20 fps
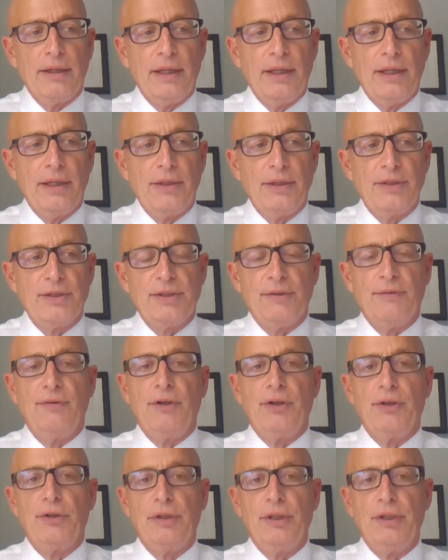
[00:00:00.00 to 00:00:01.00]
is
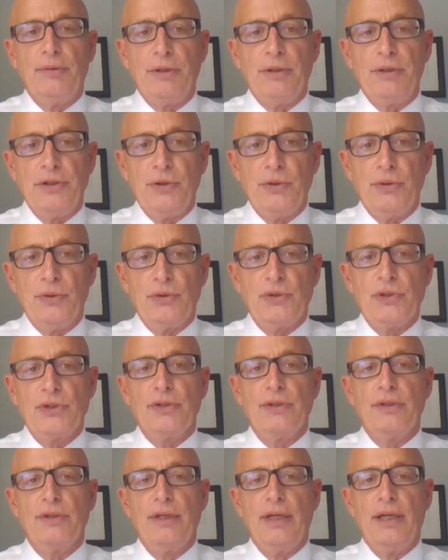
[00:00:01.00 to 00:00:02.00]
severely
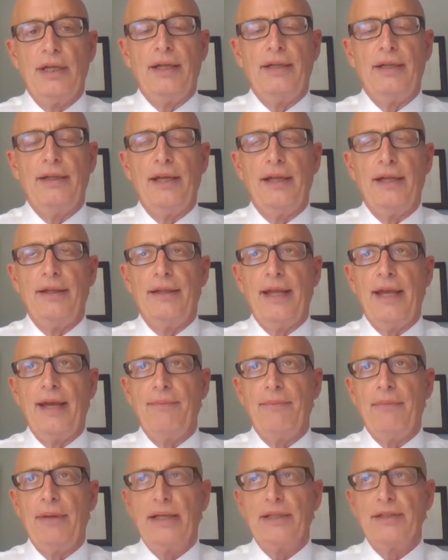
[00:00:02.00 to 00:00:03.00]
reduced, and then
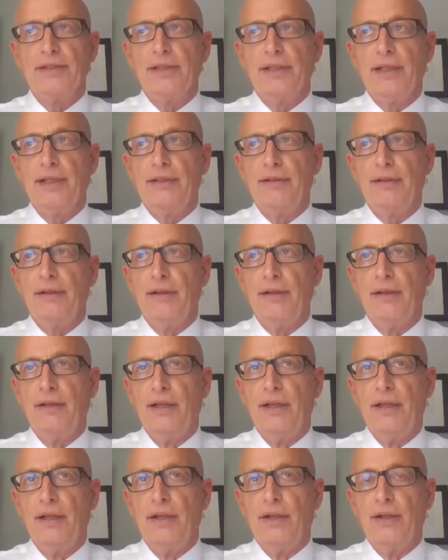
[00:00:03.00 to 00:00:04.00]
that makes it
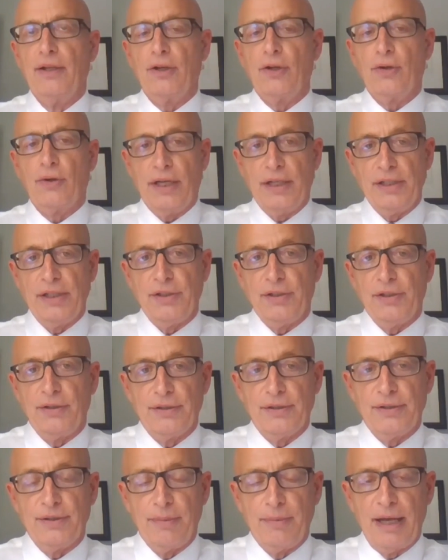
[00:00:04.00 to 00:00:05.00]

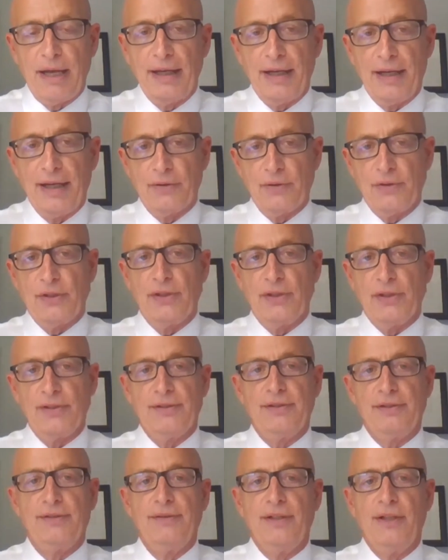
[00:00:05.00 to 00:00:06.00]
crazier to buy
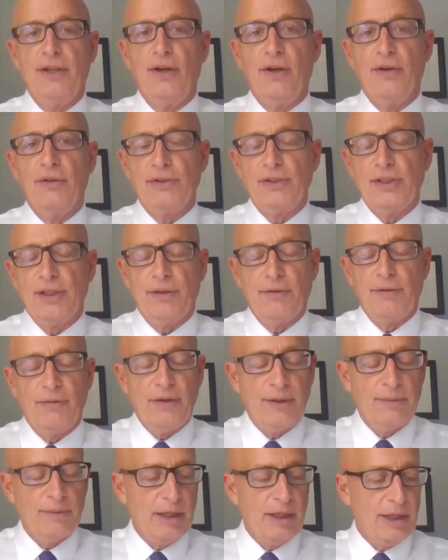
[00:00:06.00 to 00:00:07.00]
houses, single
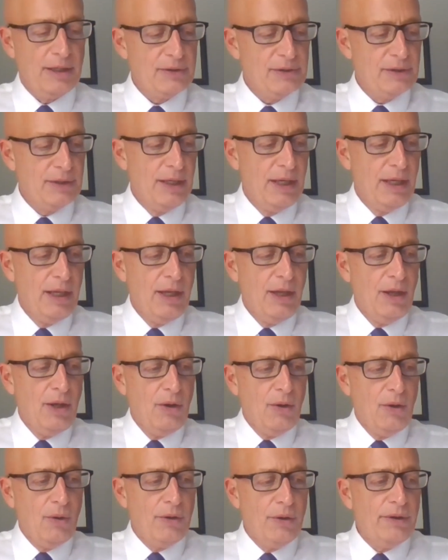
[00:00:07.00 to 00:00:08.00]
family house
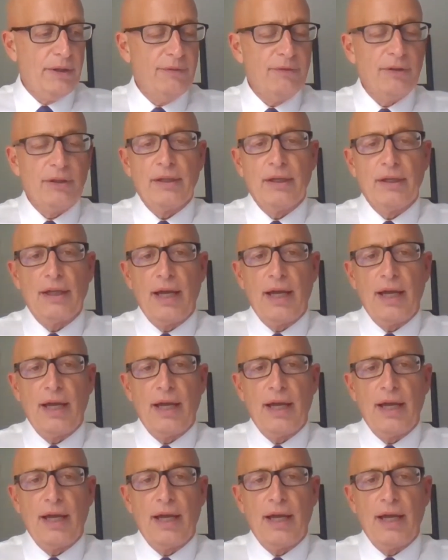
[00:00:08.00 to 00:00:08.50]
or even